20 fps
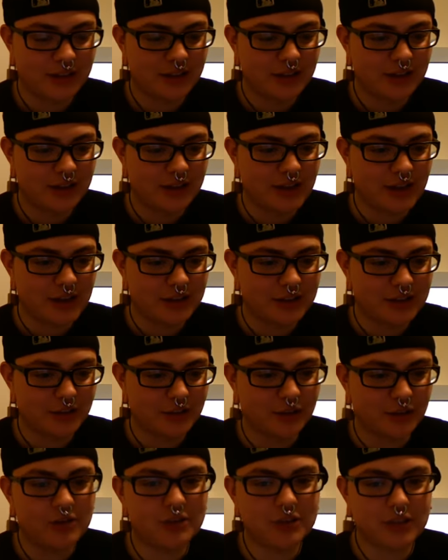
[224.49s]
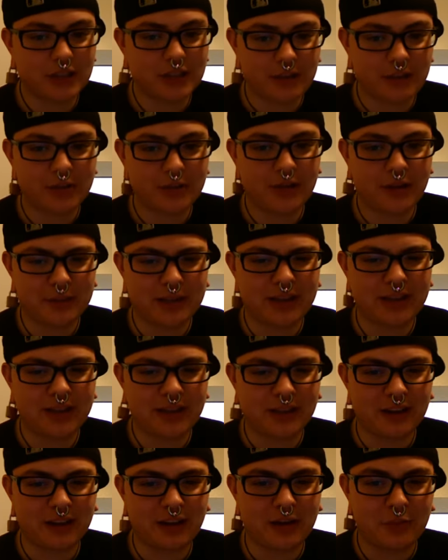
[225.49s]
yeah, so usually I, be, I begin that
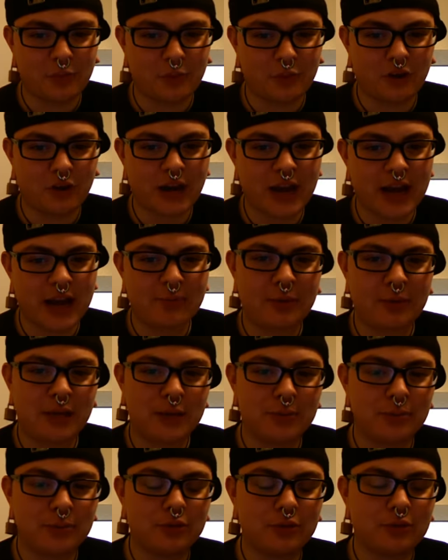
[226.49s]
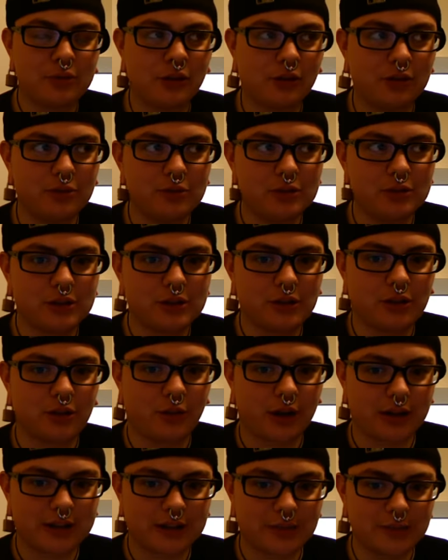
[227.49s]
a lot more, and people used to
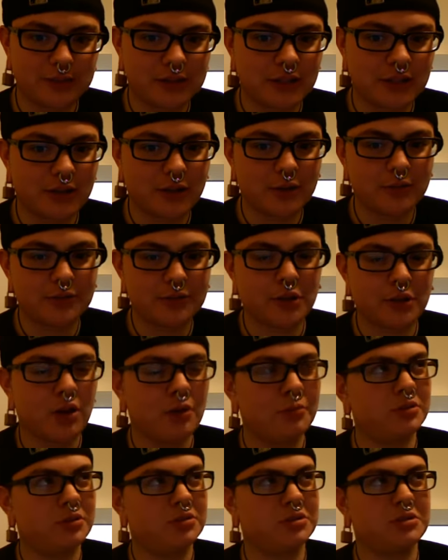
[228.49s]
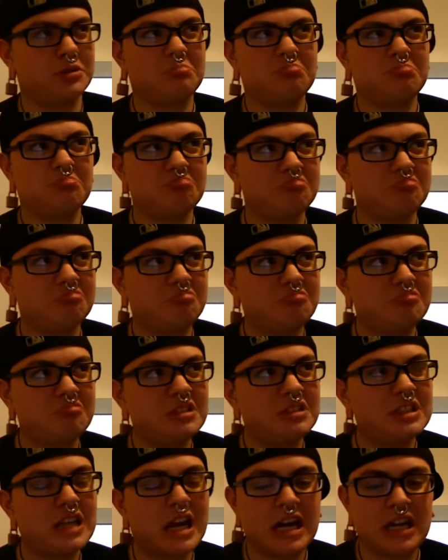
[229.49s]
correct themselves almost
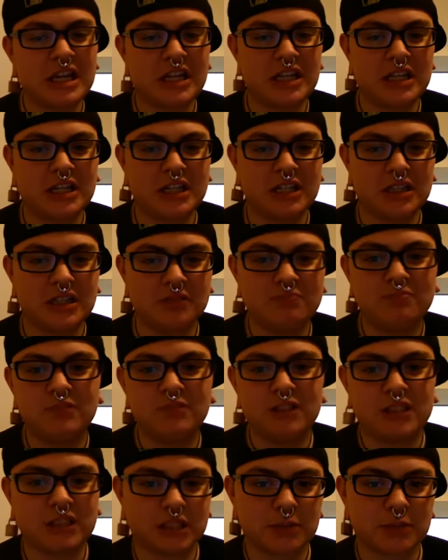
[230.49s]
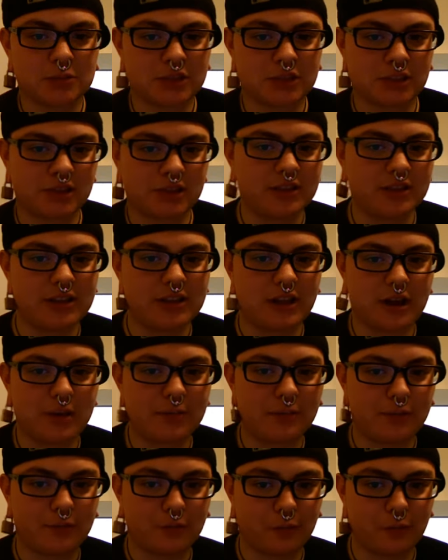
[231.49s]
96% of the time
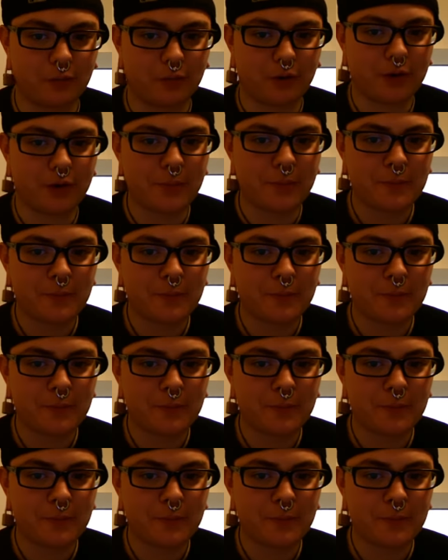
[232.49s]
before